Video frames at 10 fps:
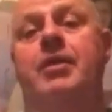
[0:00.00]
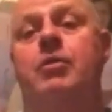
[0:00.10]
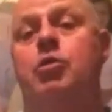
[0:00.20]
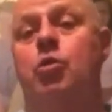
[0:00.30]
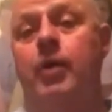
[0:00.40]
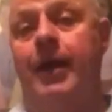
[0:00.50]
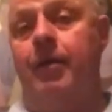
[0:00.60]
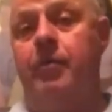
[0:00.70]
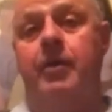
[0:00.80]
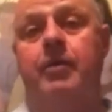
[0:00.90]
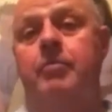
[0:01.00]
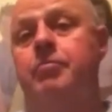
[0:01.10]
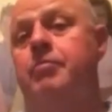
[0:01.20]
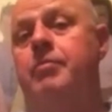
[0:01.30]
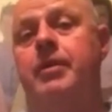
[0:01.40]
throughout their
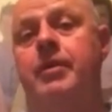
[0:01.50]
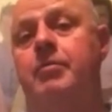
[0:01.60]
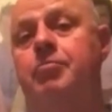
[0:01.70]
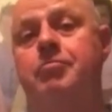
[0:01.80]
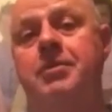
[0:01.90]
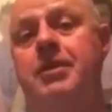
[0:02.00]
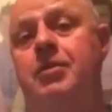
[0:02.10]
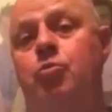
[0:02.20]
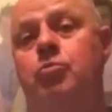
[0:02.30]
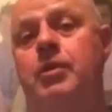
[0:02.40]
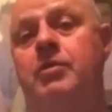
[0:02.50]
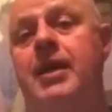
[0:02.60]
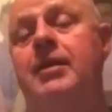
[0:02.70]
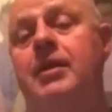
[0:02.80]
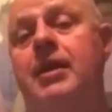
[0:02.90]

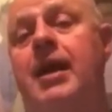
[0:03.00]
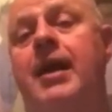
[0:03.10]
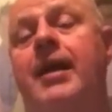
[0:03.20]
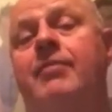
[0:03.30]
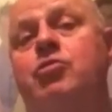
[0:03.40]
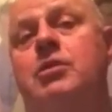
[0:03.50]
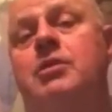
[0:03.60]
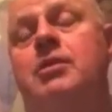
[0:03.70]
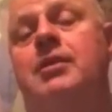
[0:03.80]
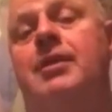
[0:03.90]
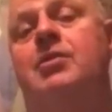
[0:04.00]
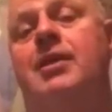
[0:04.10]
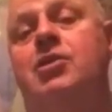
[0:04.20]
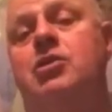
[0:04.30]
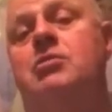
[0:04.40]
daily lives, and that
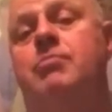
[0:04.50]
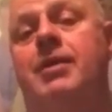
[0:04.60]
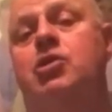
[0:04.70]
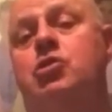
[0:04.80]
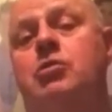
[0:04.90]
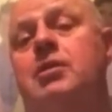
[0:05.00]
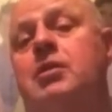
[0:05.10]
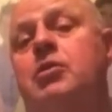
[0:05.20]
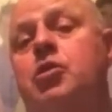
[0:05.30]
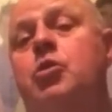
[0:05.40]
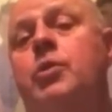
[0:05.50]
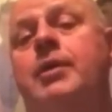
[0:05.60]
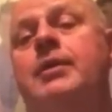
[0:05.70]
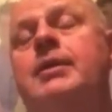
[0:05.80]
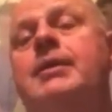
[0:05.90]
they just make sure that they're
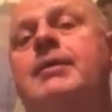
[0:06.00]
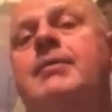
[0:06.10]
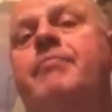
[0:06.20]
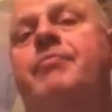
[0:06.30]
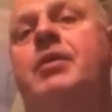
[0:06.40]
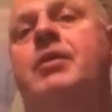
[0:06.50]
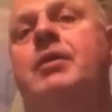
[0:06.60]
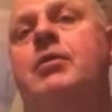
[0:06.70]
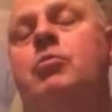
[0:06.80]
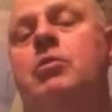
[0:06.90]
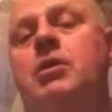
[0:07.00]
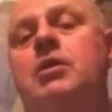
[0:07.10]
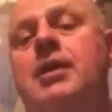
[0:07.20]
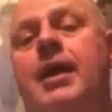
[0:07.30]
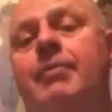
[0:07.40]
doing good
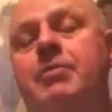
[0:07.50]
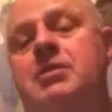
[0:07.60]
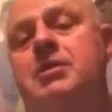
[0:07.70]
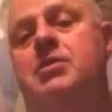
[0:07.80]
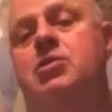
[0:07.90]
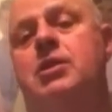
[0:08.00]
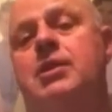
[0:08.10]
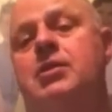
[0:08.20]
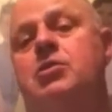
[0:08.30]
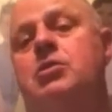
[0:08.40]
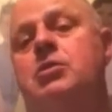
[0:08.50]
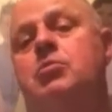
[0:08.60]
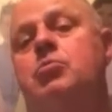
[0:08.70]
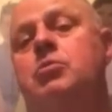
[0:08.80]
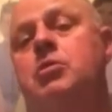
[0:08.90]
common sense things to
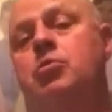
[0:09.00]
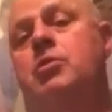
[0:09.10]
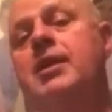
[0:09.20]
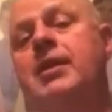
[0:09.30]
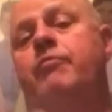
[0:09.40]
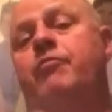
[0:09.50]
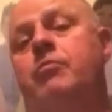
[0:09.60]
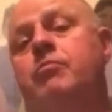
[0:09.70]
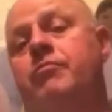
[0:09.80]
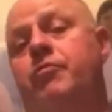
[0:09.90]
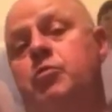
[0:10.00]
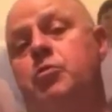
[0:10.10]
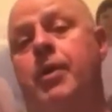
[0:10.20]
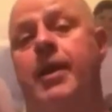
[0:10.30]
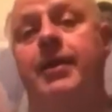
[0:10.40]
keep from
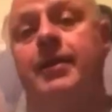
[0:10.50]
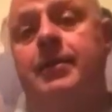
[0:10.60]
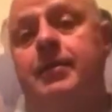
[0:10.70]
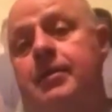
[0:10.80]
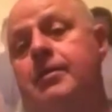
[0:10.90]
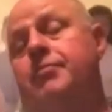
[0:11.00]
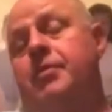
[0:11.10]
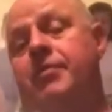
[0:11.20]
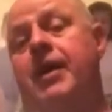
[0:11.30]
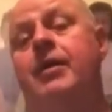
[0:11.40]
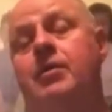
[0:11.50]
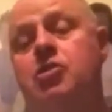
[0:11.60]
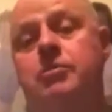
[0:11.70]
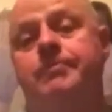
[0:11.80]
spreading the virus.